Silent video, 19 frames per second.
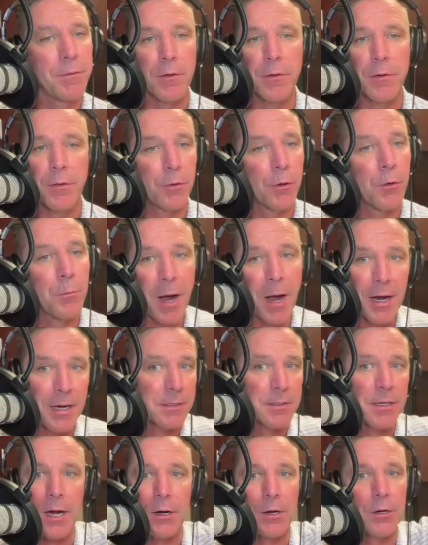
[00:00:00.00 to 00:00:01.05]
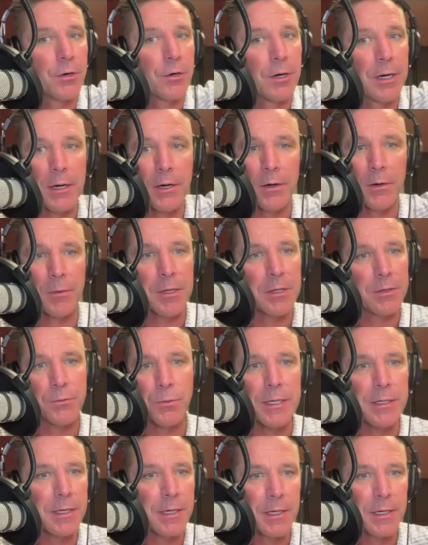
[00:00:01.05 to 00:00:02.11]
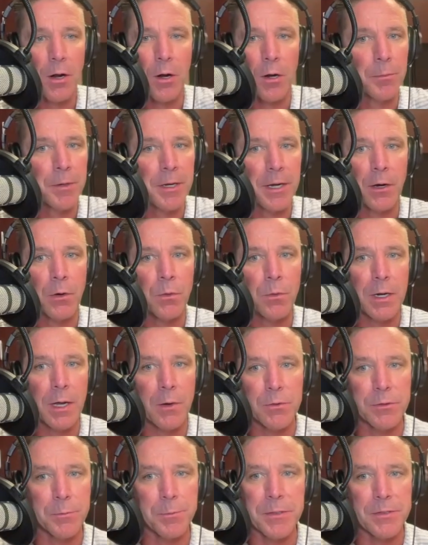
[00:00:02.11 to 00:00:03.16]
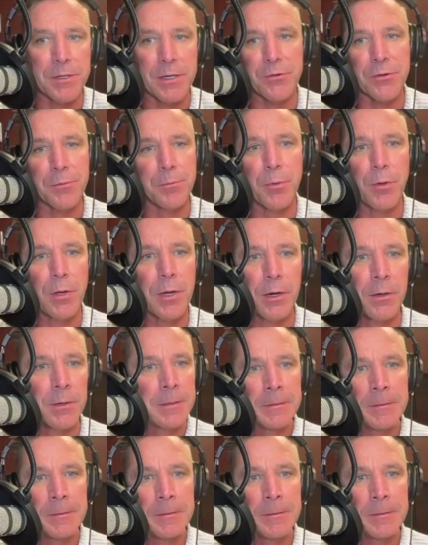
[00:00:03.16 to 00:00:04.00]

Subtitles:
through my entire career, because we did arm care when I was a position player.